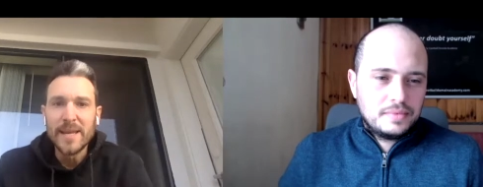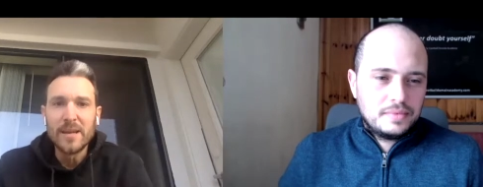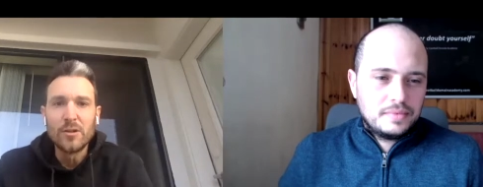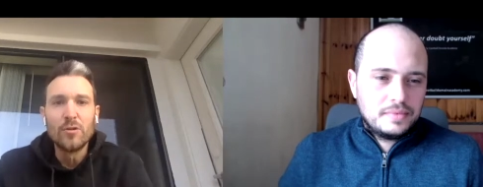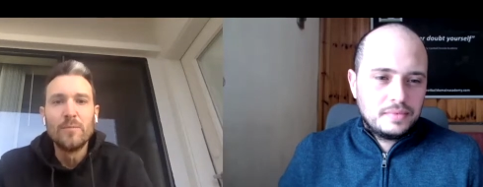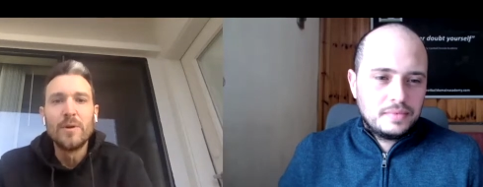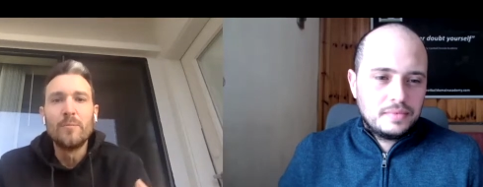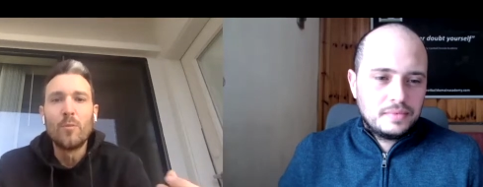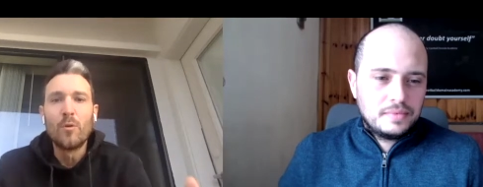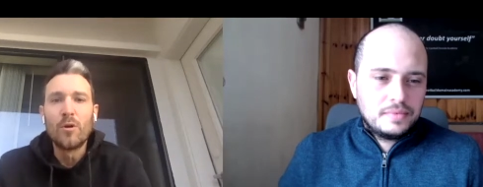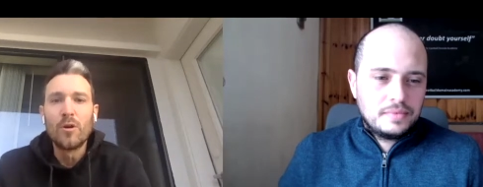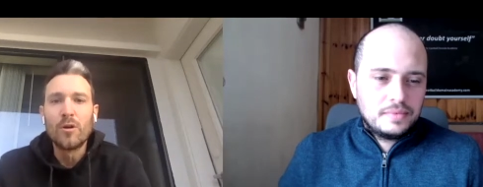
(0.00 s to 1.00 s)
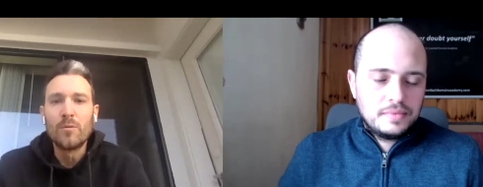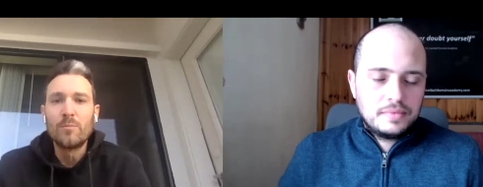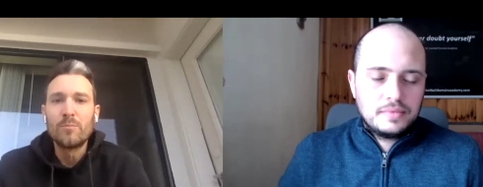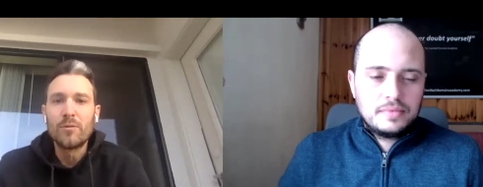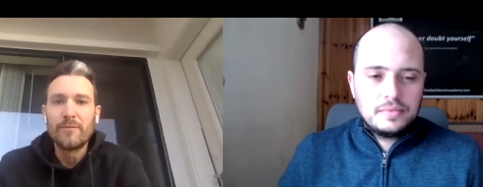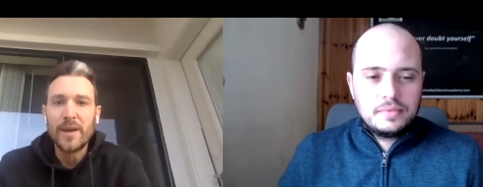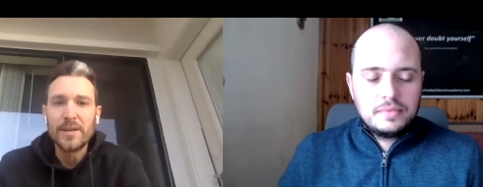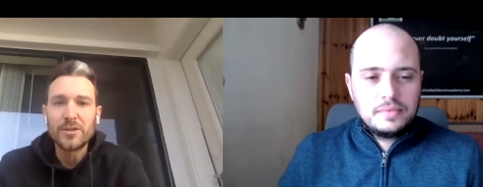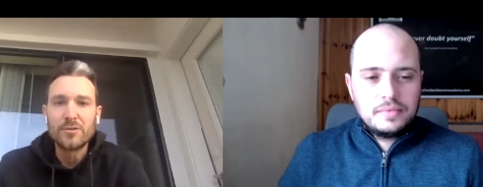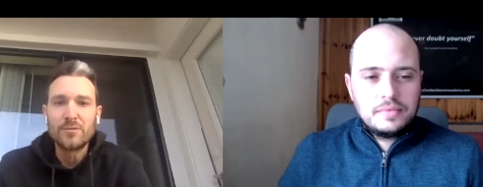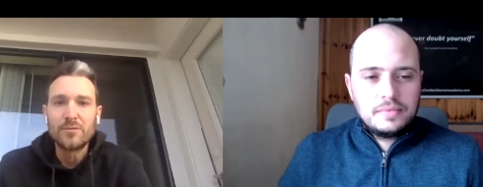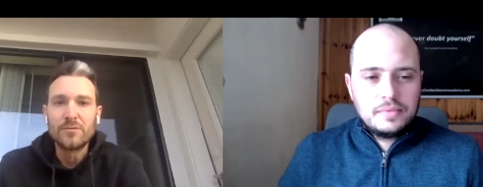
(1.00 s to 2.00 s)
Speaker 1: it a little bit more
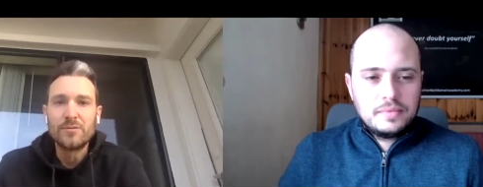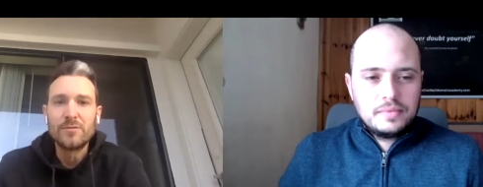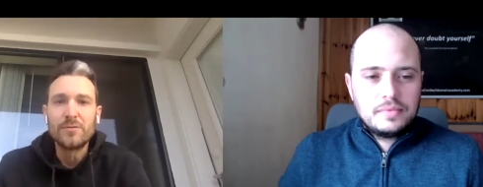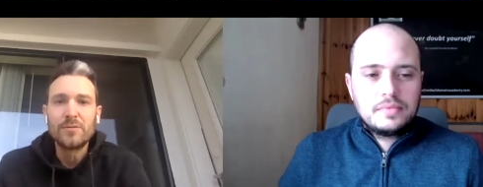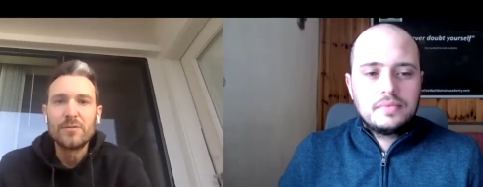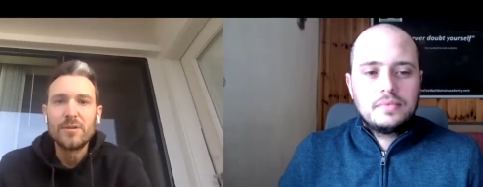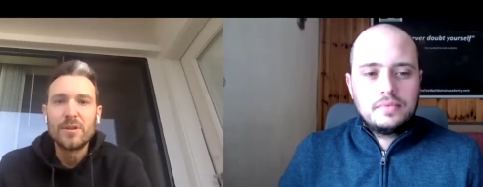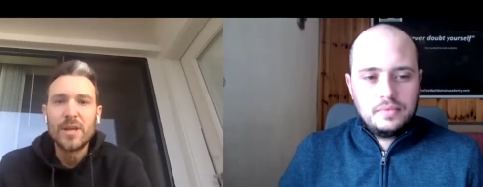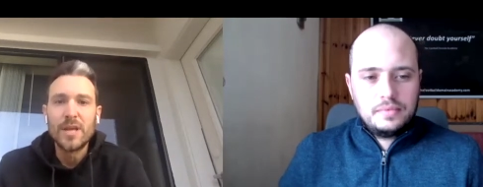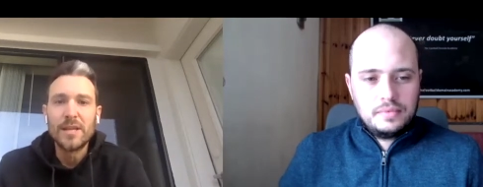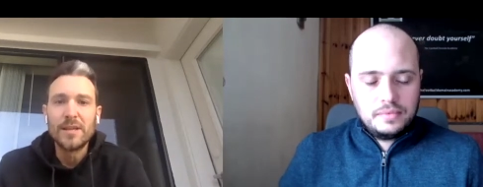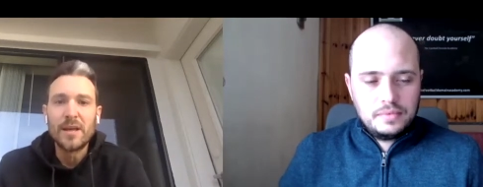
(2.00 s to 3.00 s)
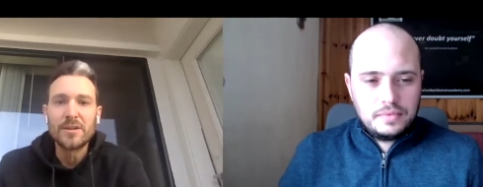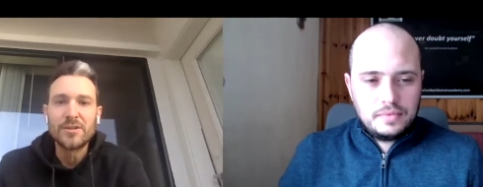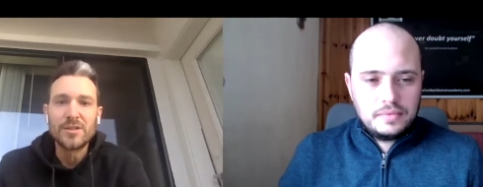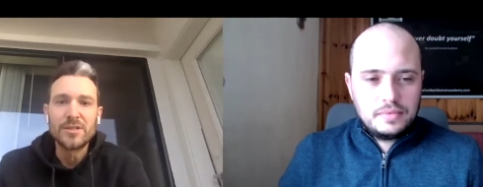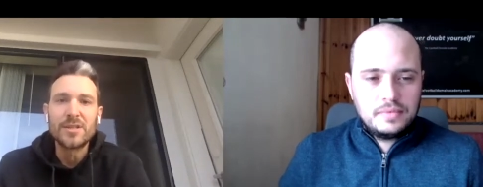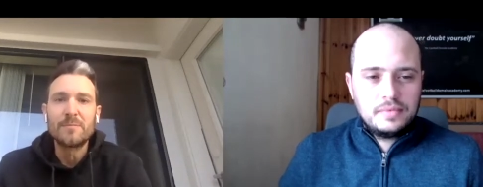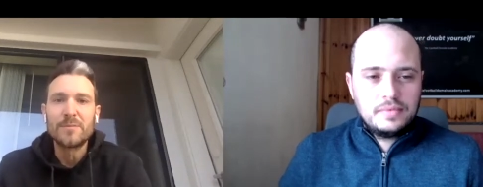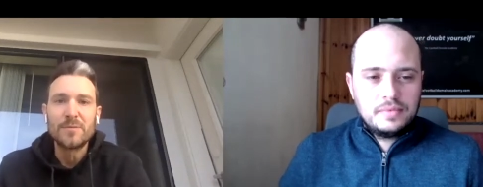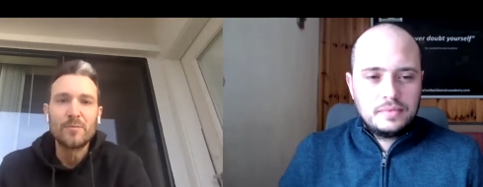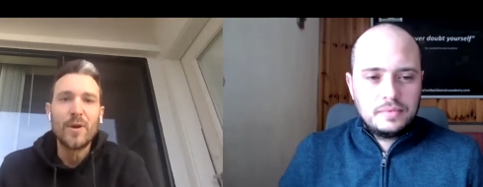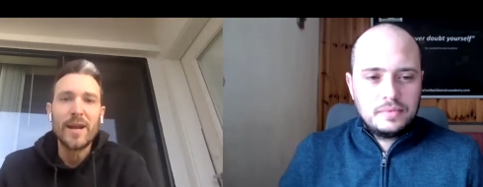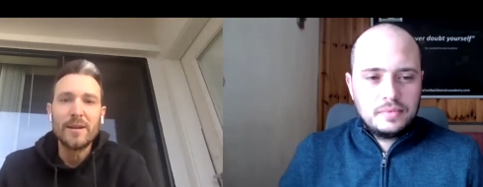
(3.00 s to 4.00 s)
professional and not just I'm
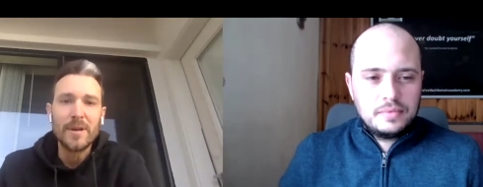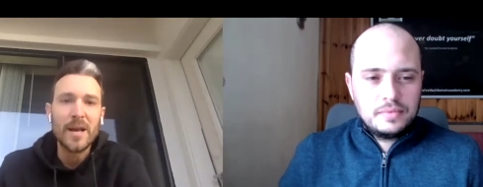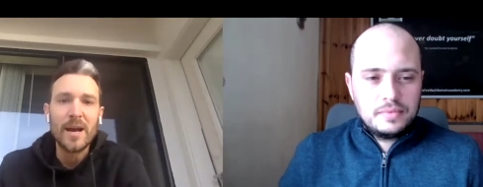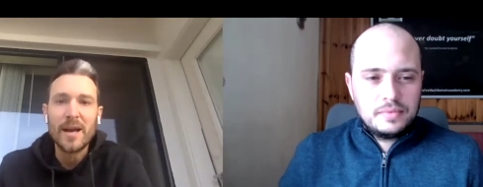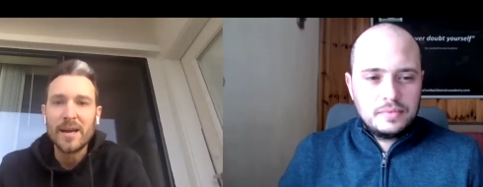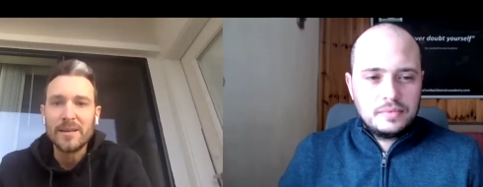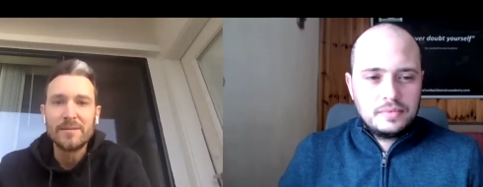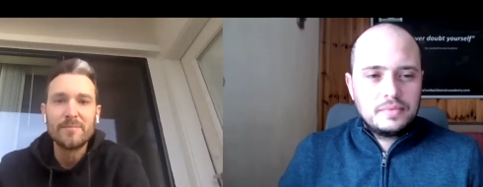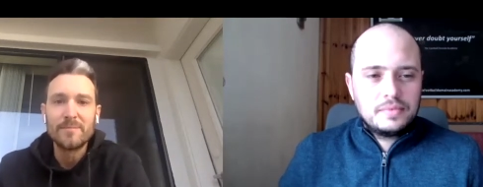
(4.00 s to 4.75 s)
some random guy.